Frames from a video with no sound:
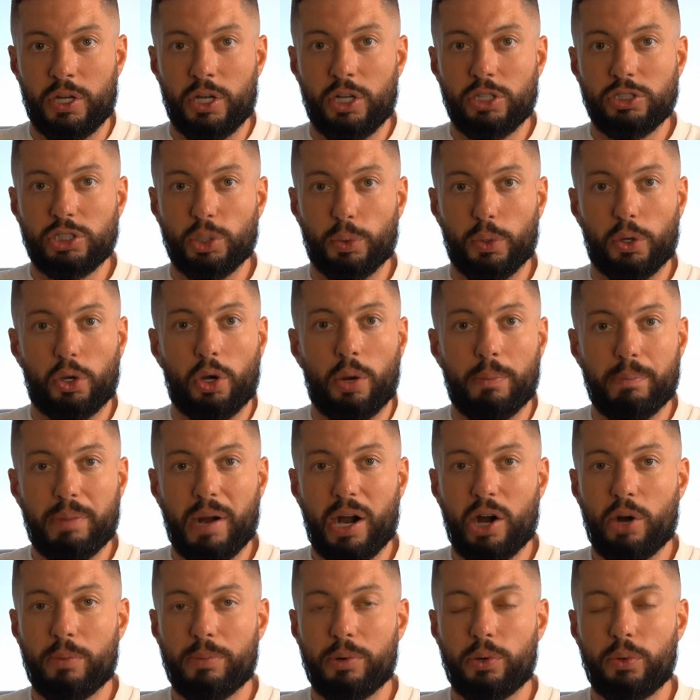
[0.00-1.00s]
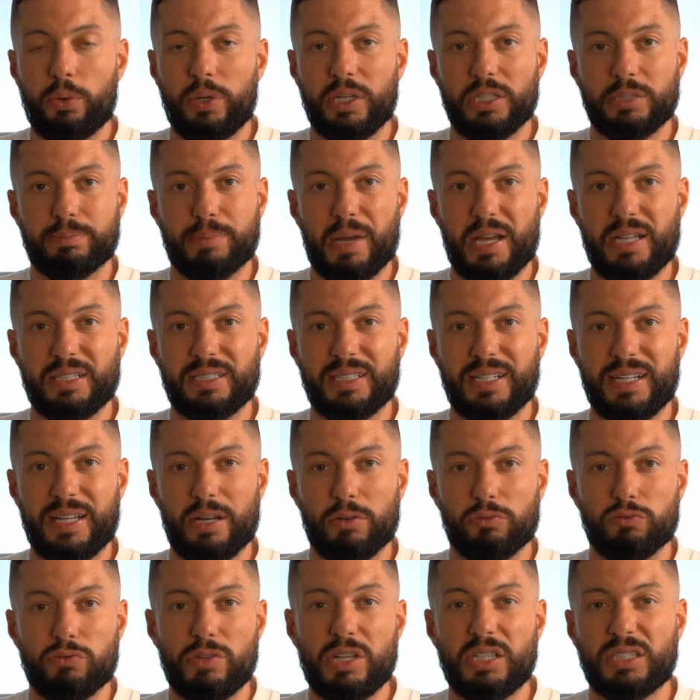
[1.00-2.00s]
So a comparable is basically
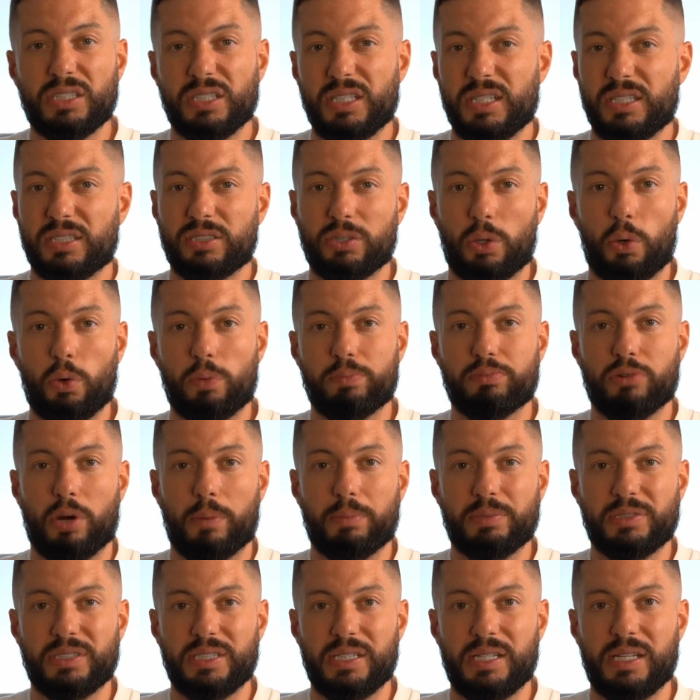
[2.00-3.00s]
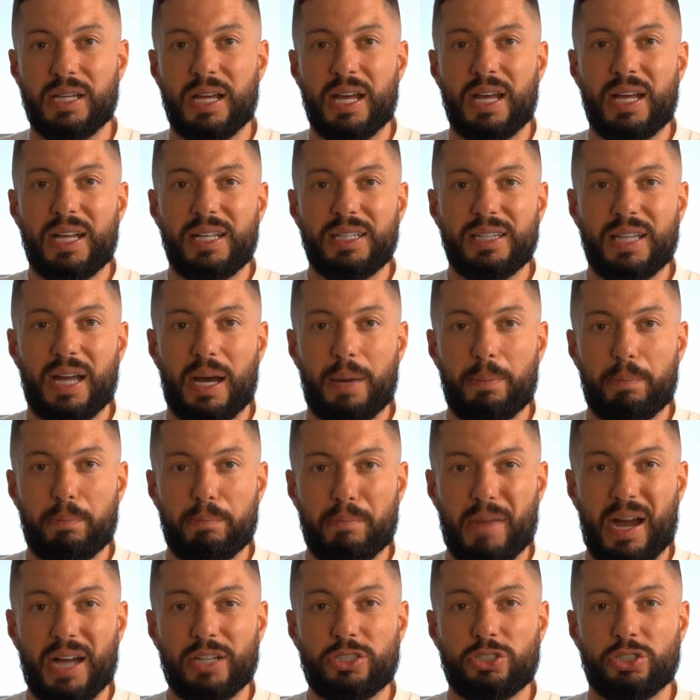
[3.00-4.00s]
a recently sold property that
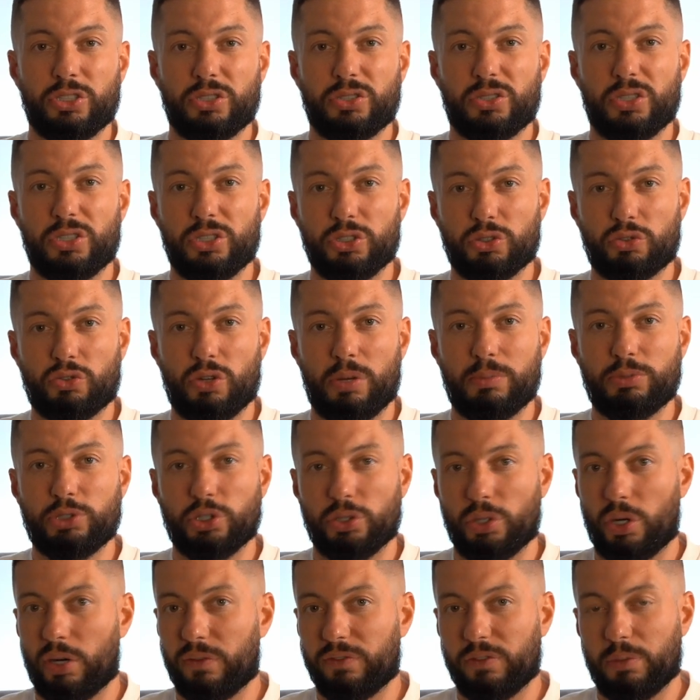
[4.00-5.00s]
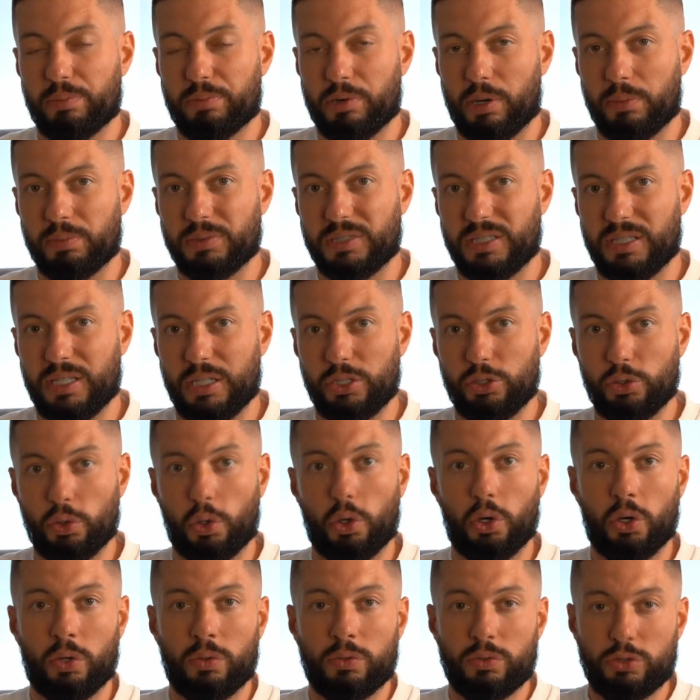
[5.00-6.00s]
matches the description of the property that
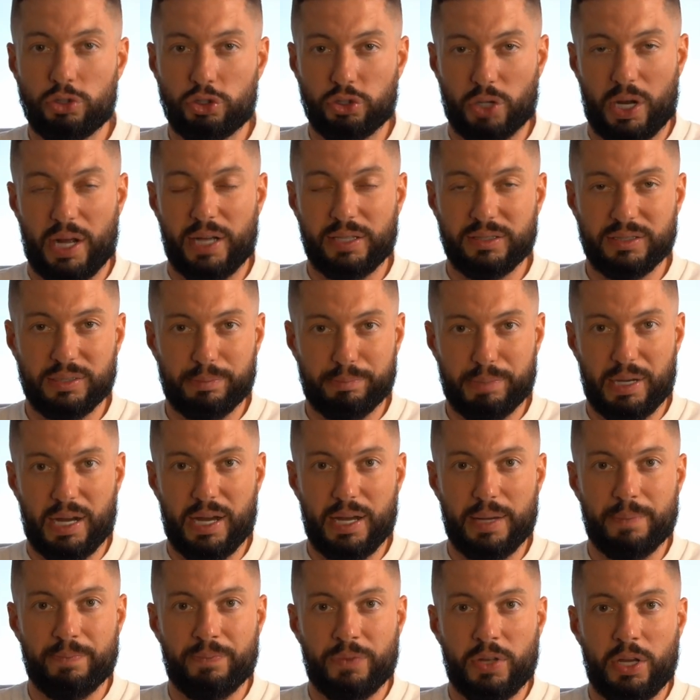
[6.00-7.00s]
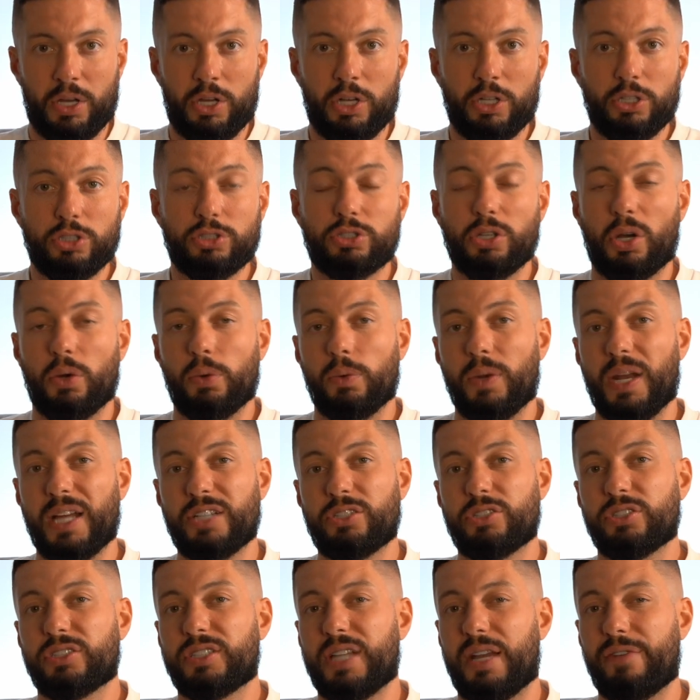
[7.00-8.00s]
you're trying to buy. So
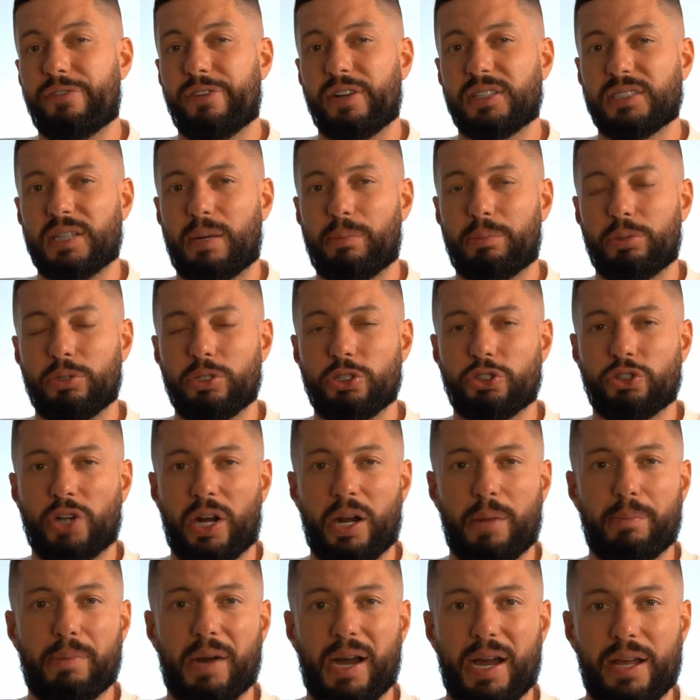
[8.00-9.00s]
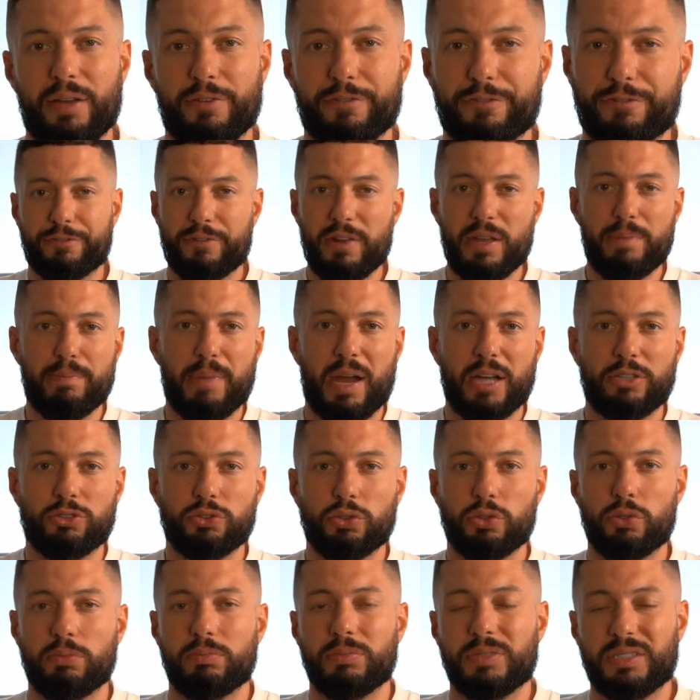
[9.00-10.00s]
let's just say, for example, you're trying to buy a
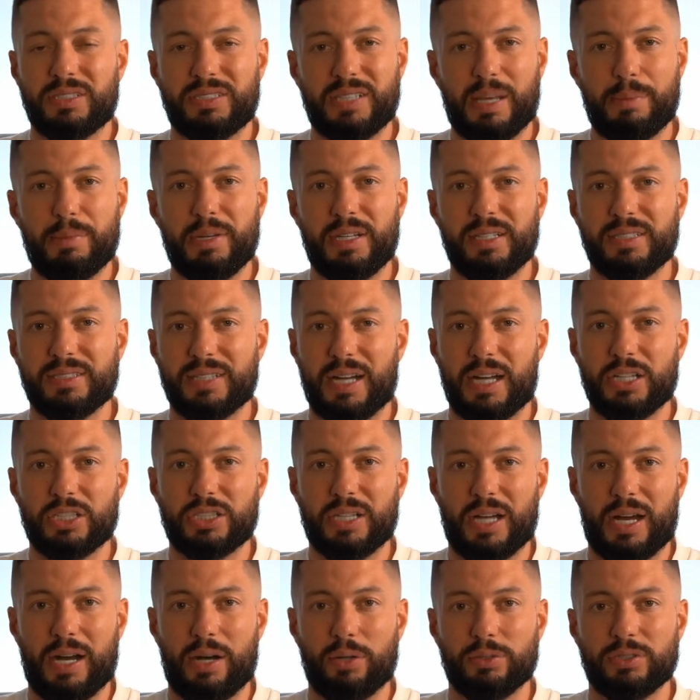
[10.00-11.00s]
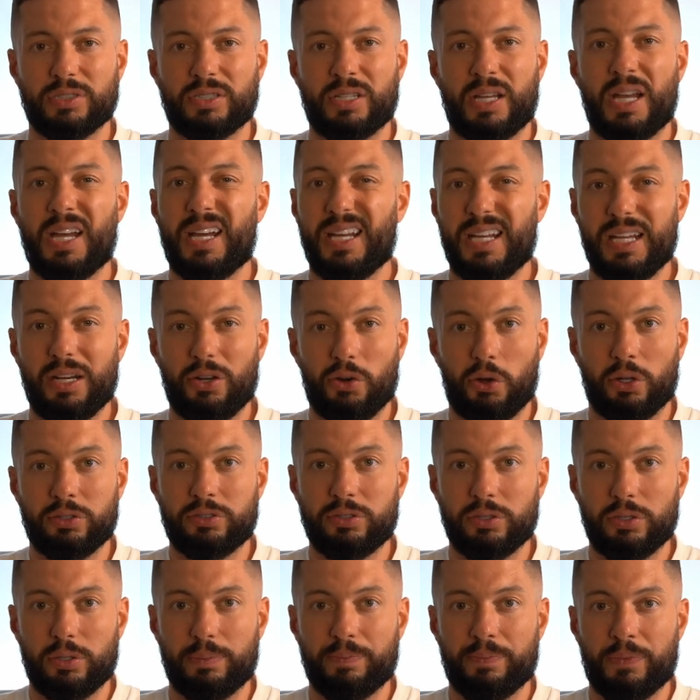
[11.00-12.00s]
3-bedroom, semi-detached house in
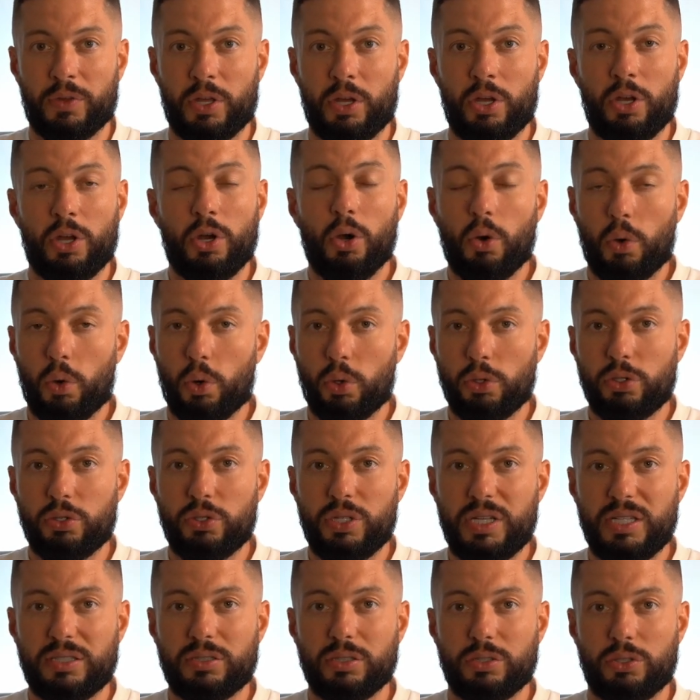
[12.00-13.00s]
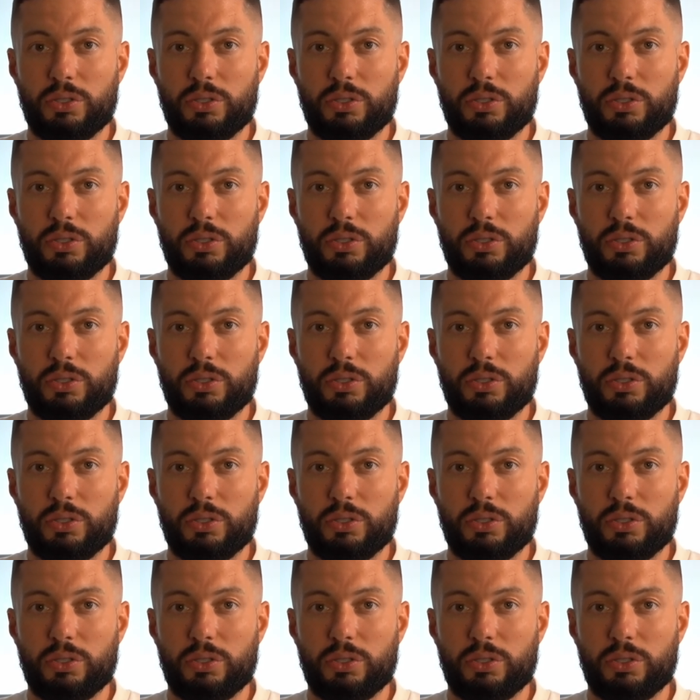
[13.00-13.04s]
Nottingham. All you need to